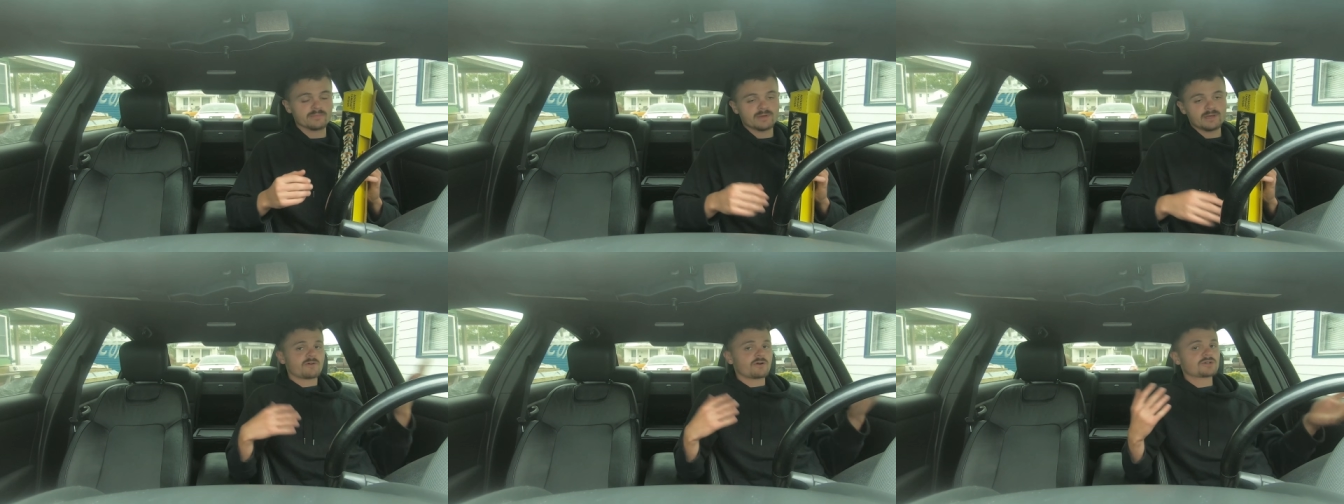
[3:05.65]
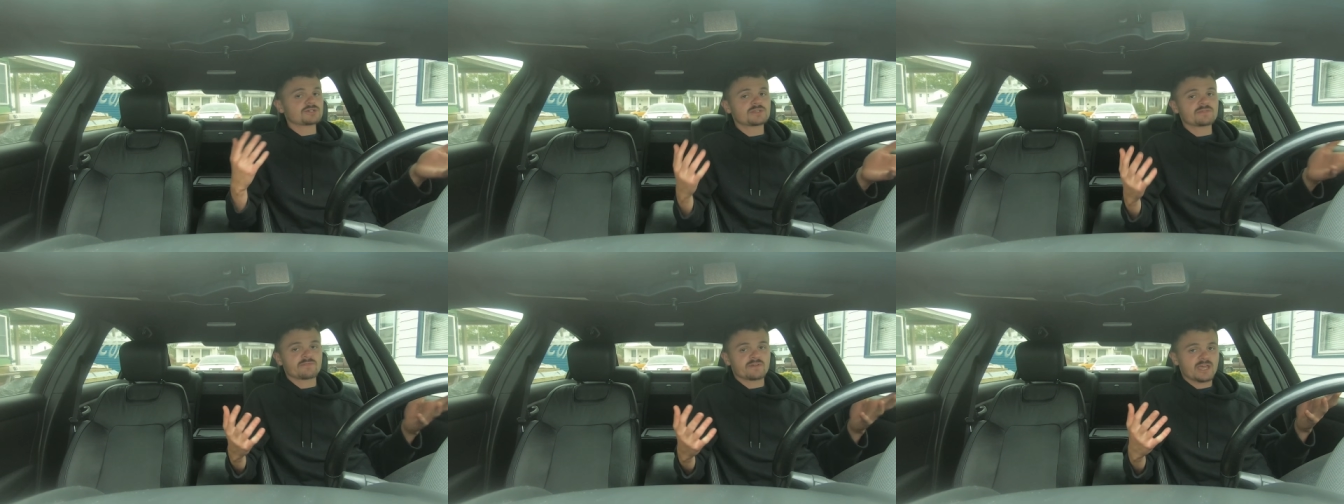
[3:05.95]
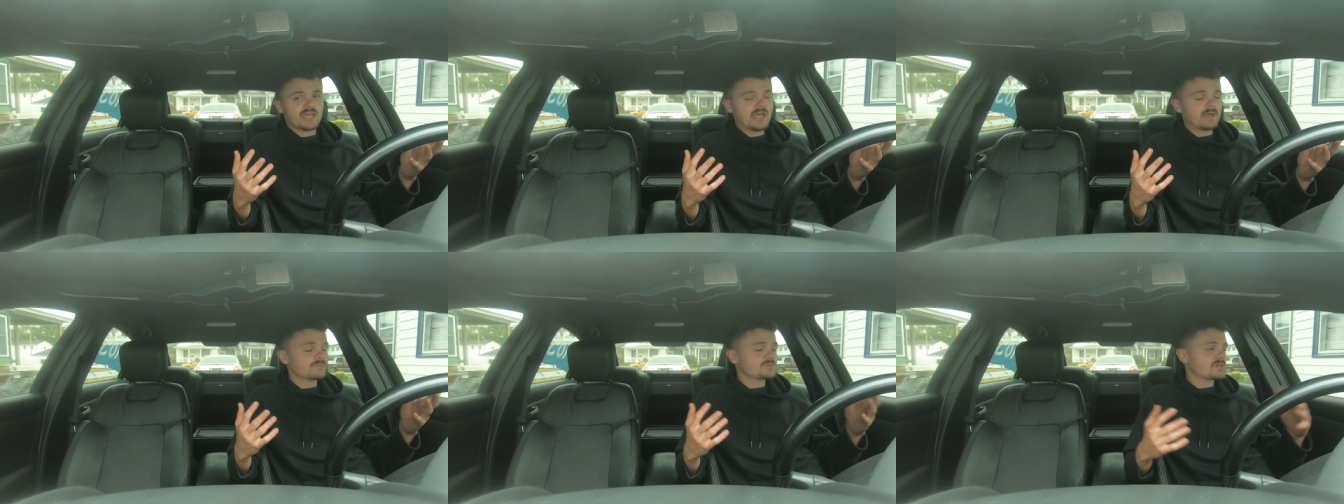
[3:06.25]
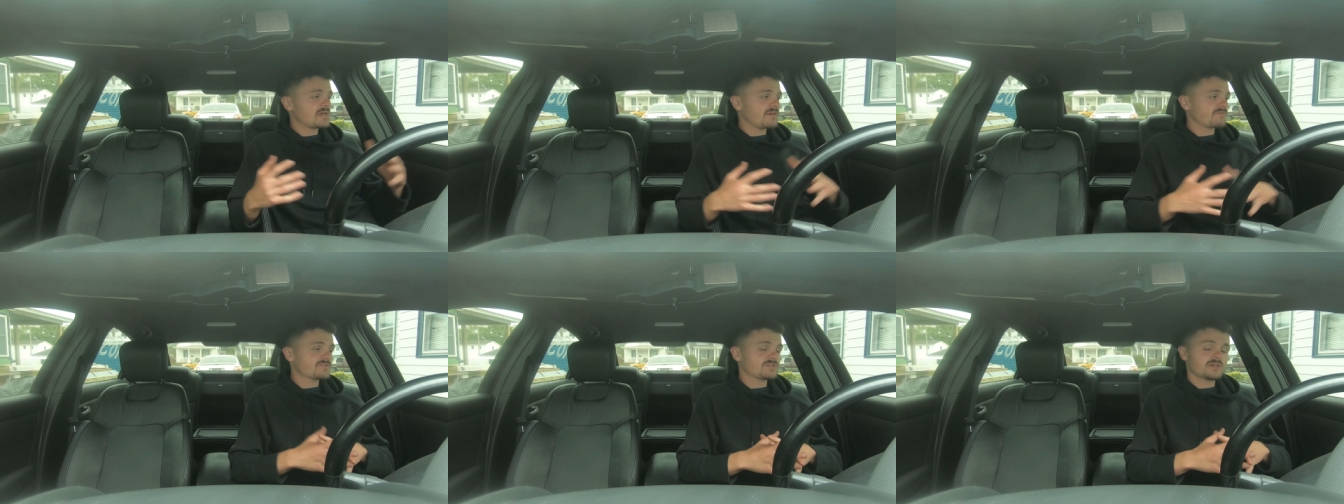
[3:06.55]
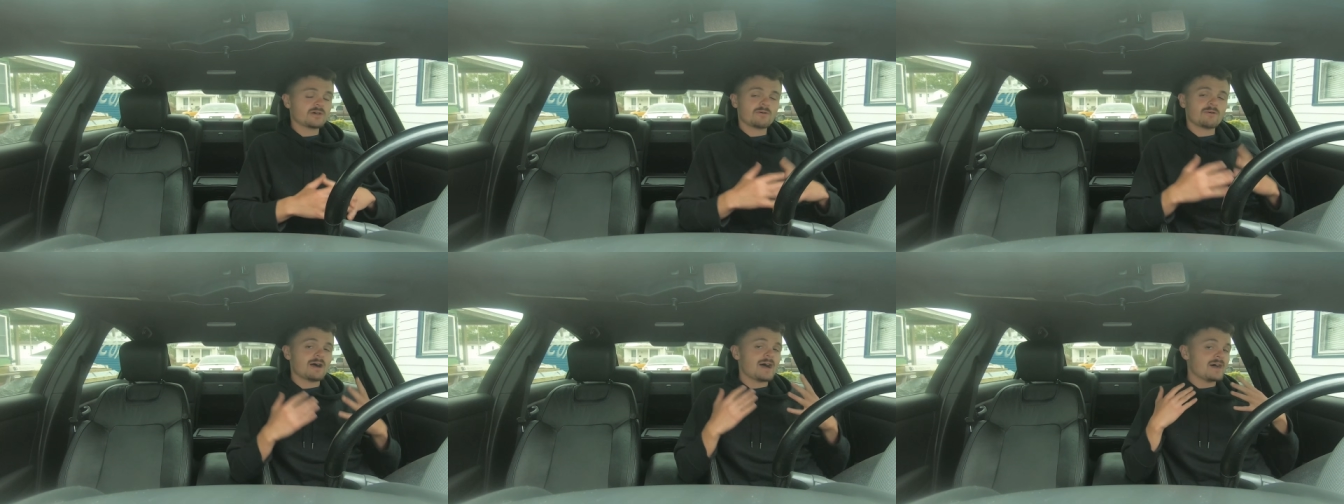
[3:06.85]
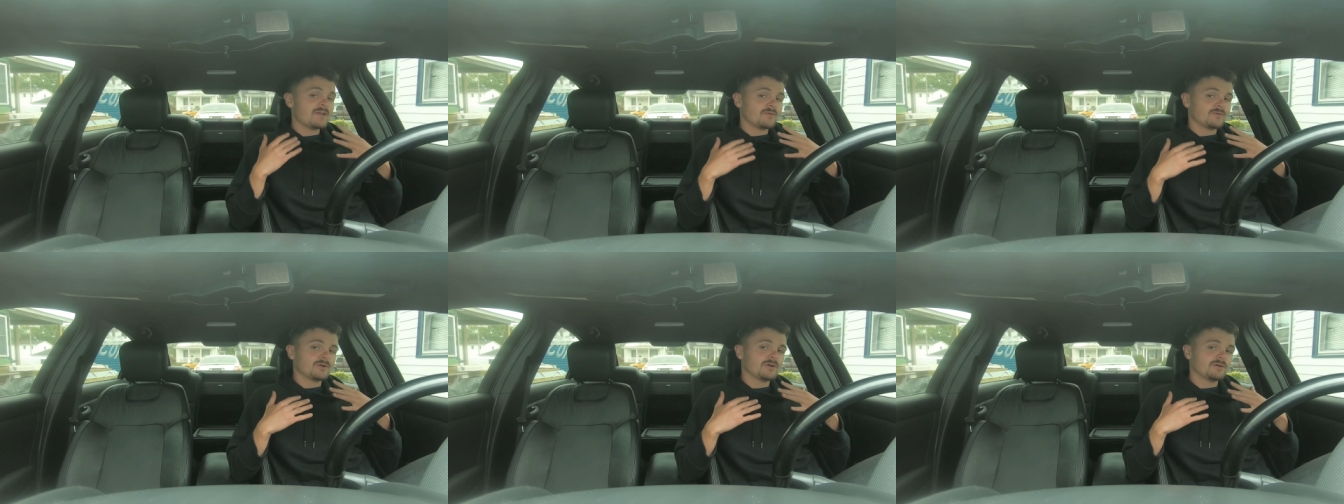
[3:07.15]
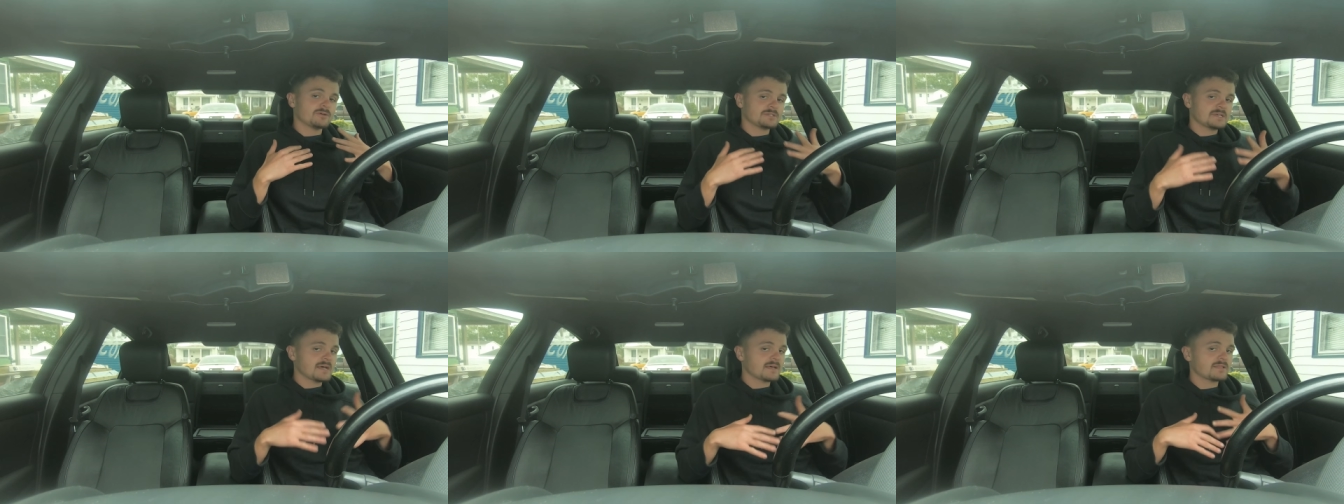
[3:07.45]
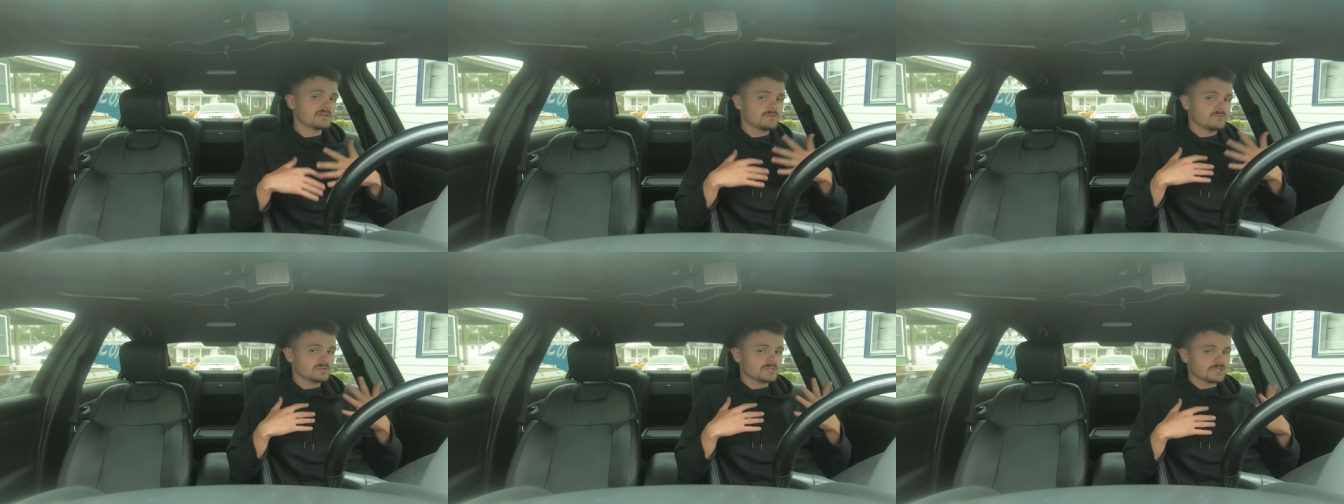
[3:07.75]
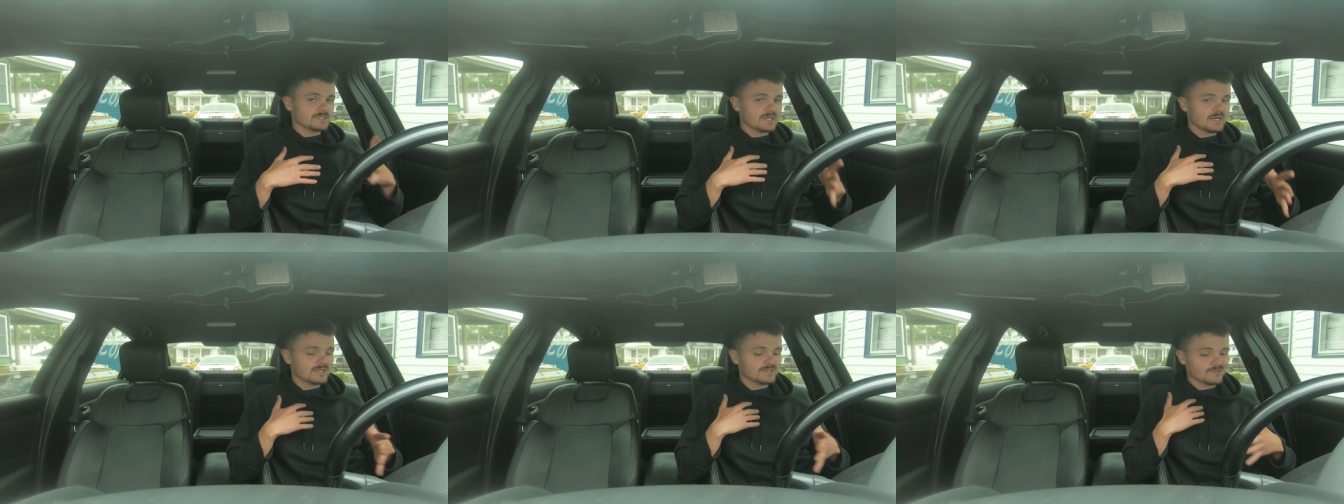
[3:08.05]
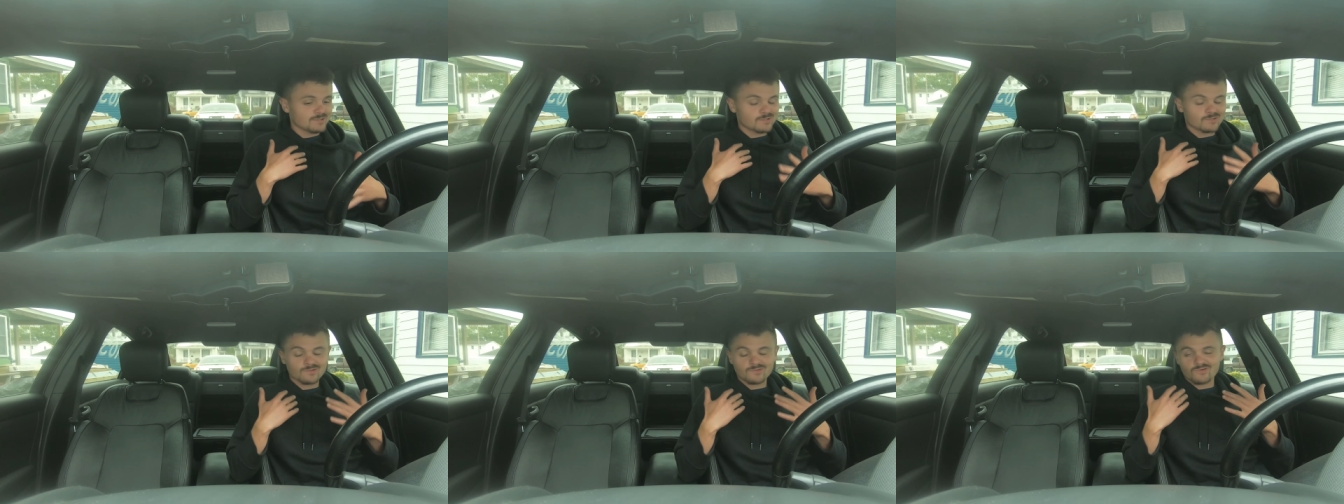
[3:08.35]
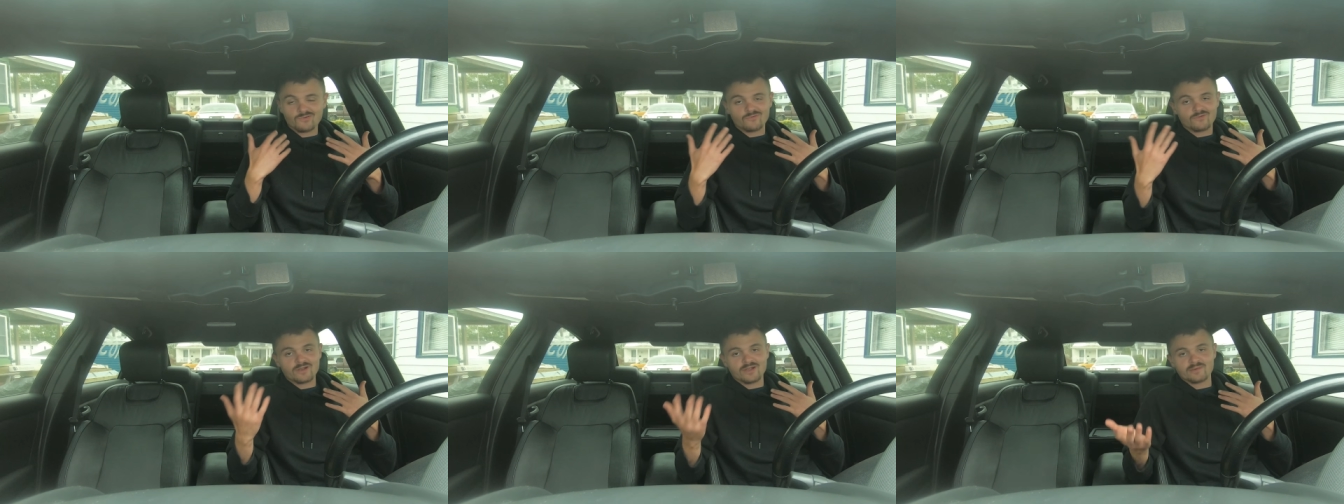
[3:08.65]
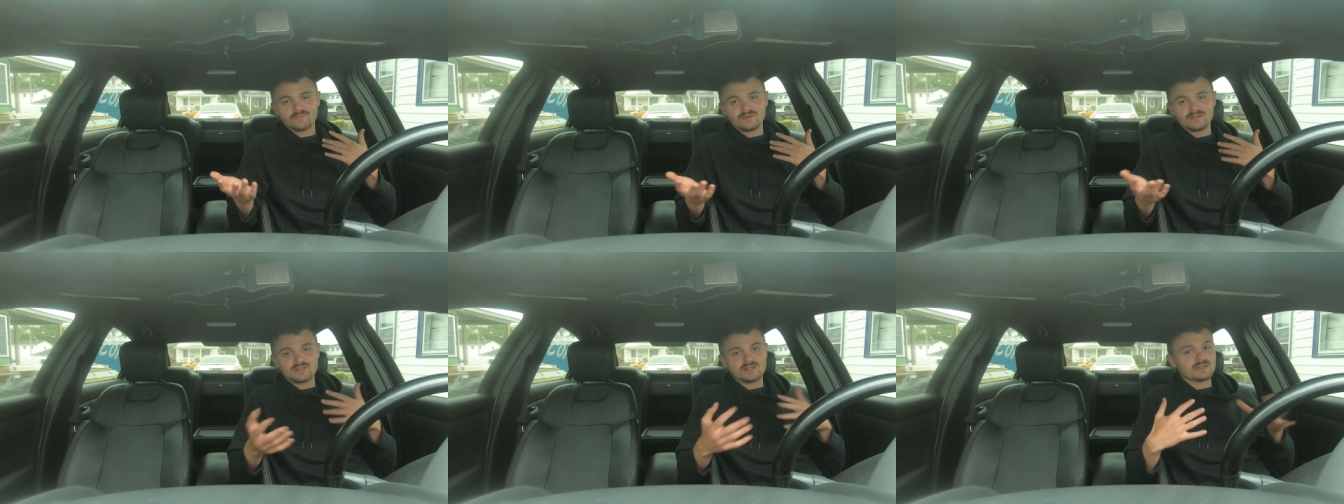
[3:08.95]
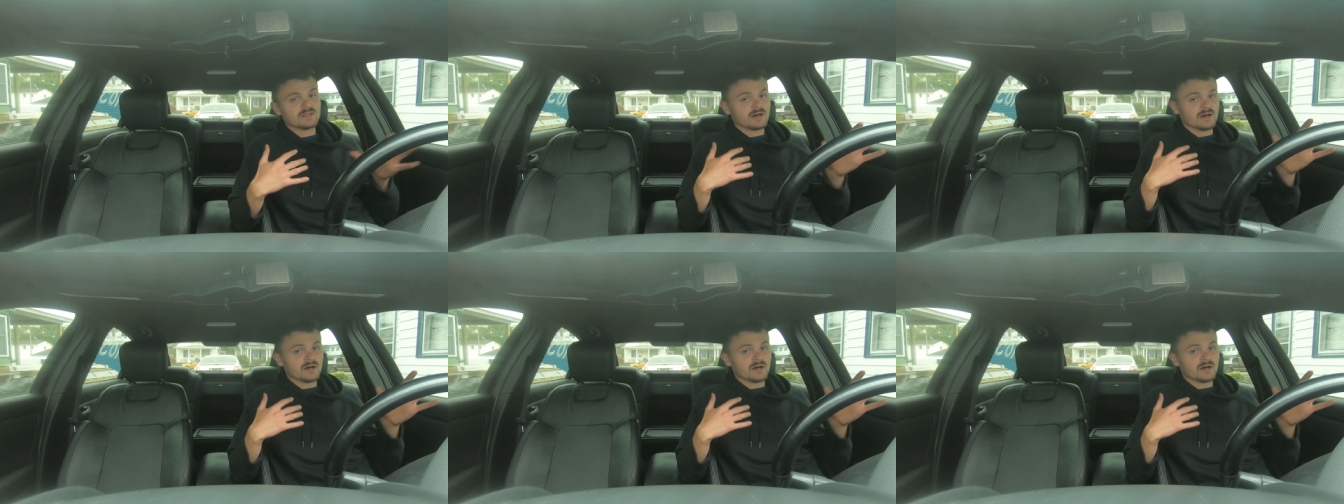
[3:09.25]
As far as different camshafts go, I don't know exactly what sizes are recommended.